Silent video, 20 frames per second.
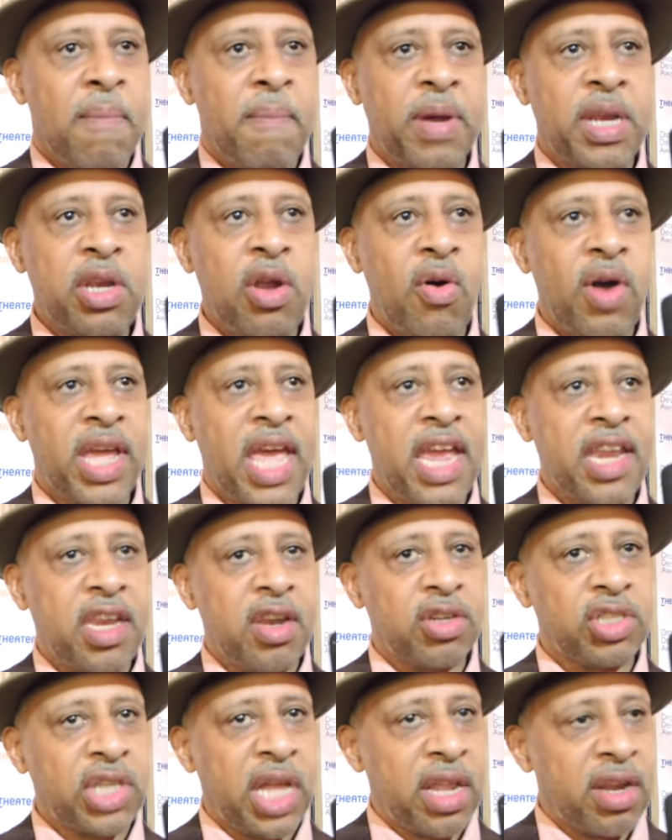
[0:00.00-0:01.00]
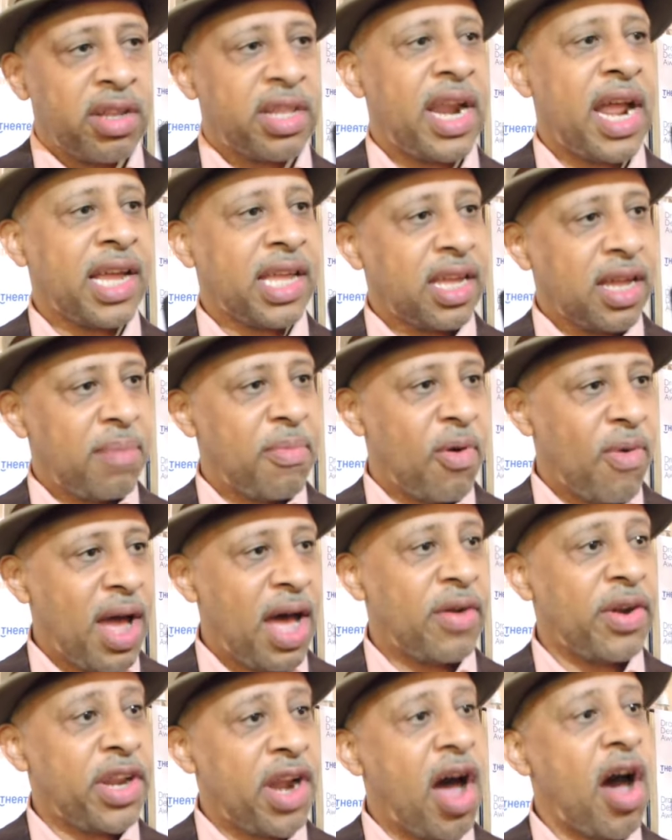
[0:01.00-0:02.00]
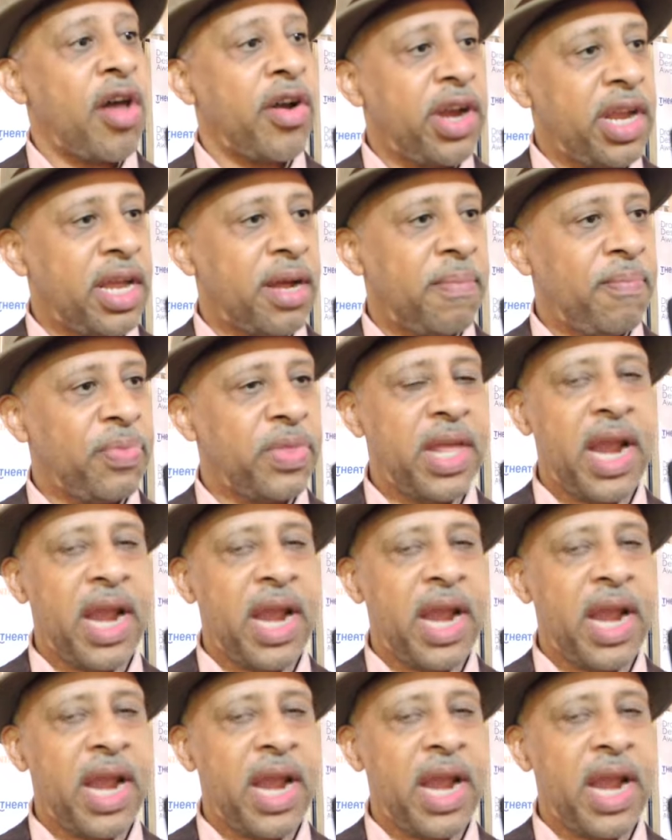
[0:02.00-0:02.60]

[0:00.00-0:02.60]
But knowing eight years later that I could come around and honor him,